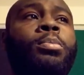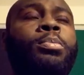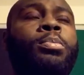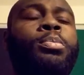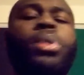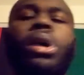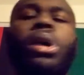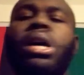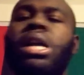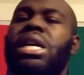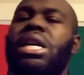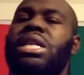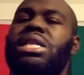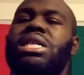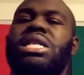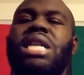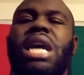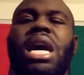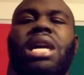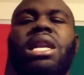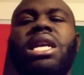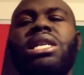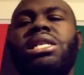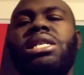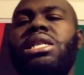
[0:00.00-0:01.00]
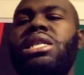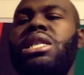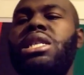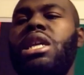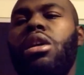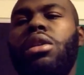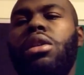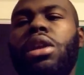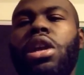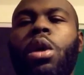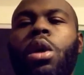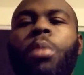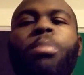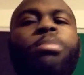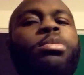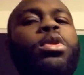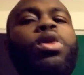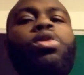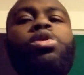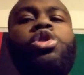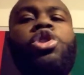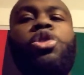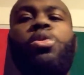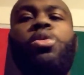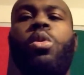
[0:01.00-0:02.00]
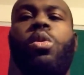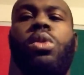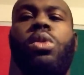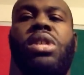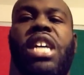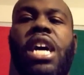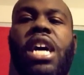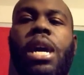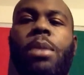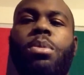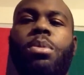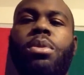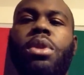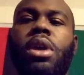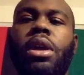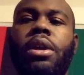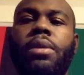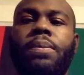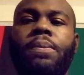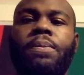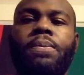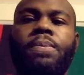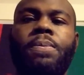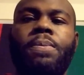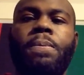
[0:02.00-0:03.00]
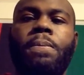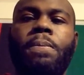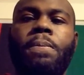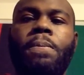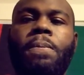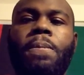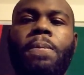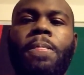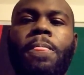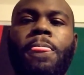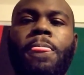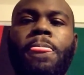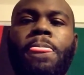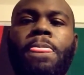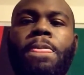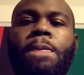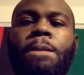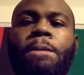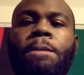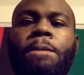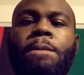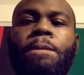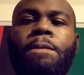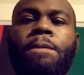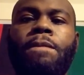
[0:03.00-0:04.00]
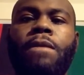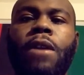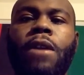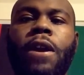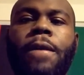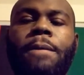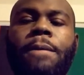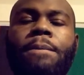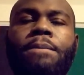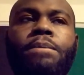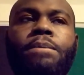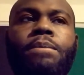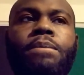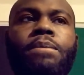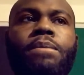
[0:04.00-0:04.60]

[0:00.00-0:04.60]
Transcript: But it's not necessarily a mutual type thing. right?